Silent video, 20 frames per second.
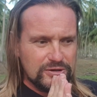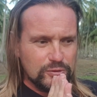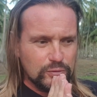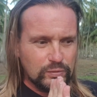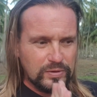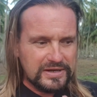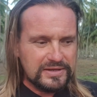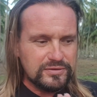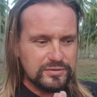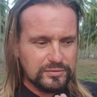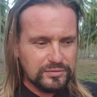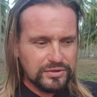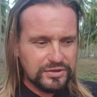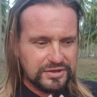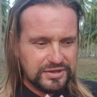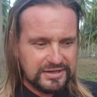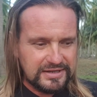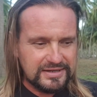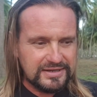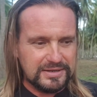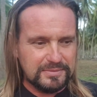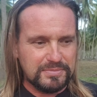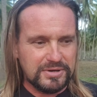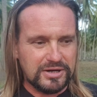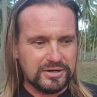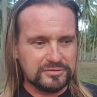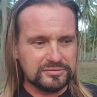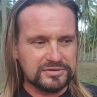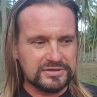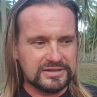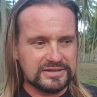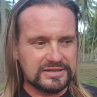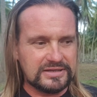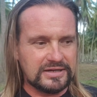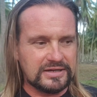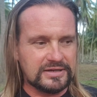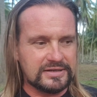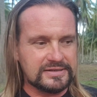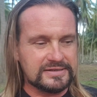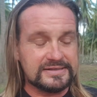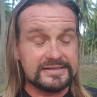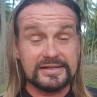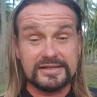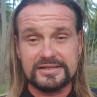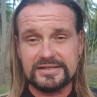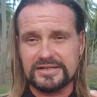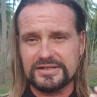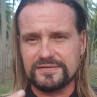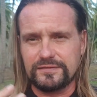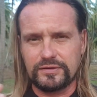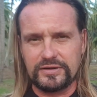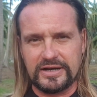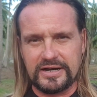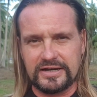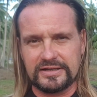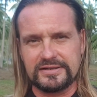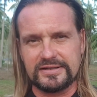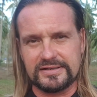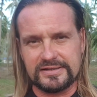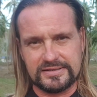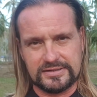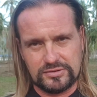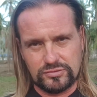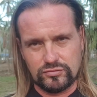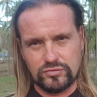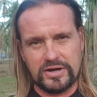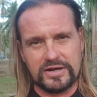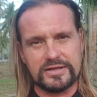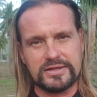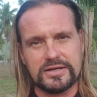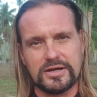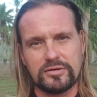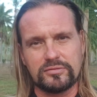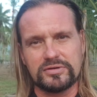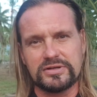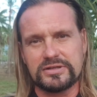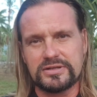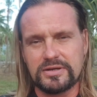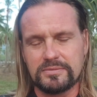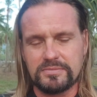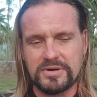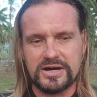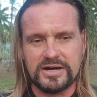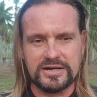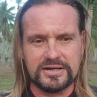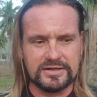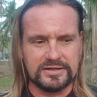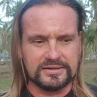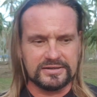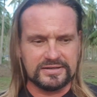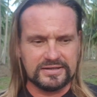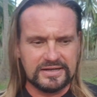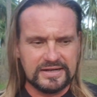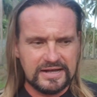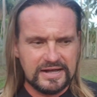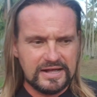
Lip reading: When you think about the successful artists right now in the market,